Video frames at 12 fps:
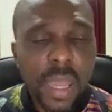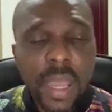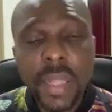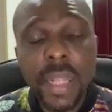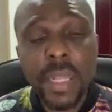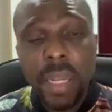
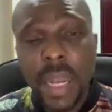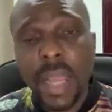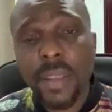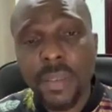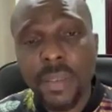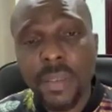And then the
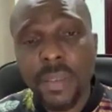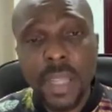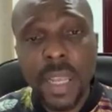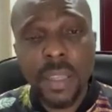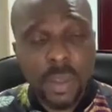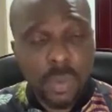next
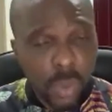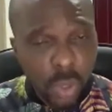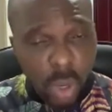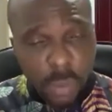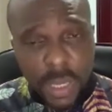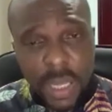day, he will
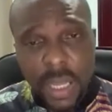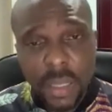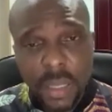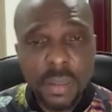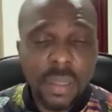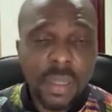come
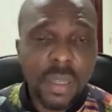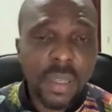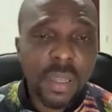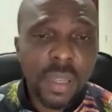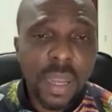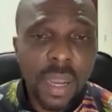again
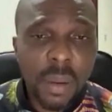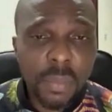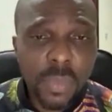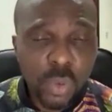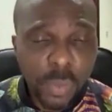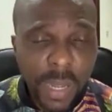to
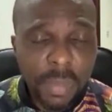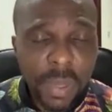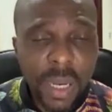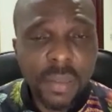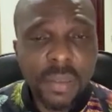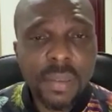my
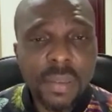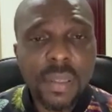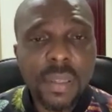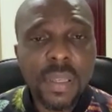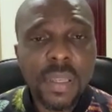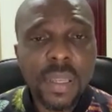place.
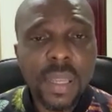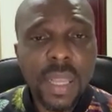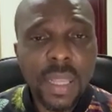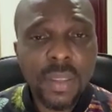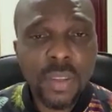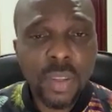
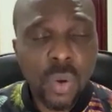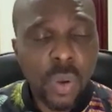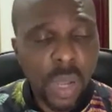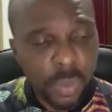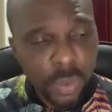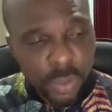You know,
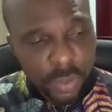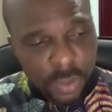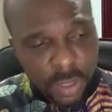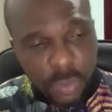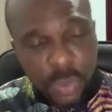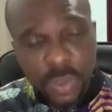I would see,
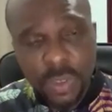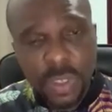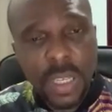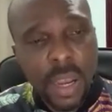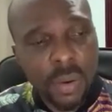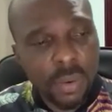he will
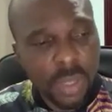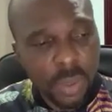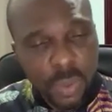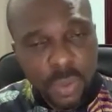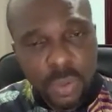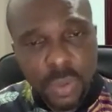sit down. He
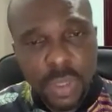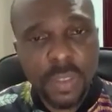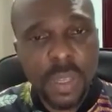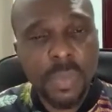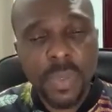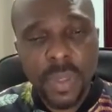will do the
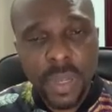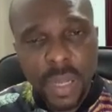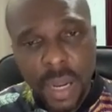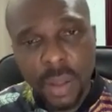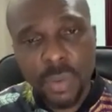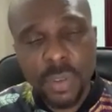same thing,
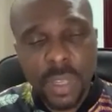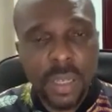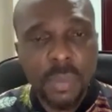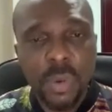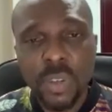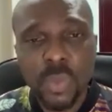and I'll send
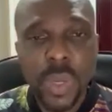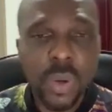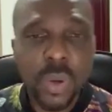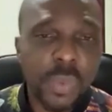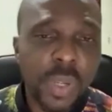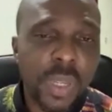him on his way
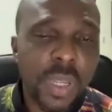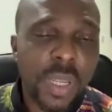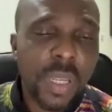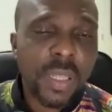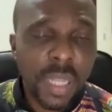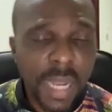home.
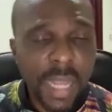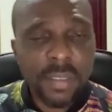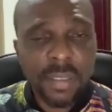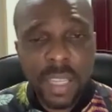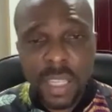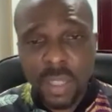The
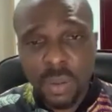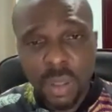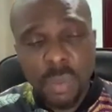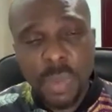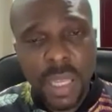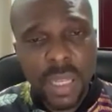next day, he'll
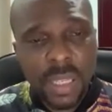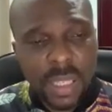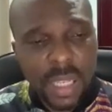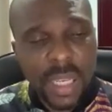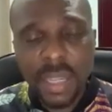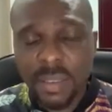come again. He
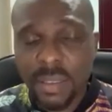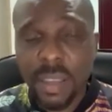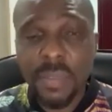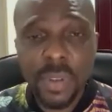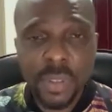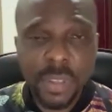did that
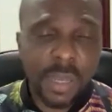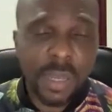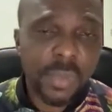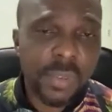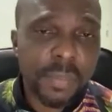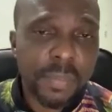several
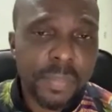times.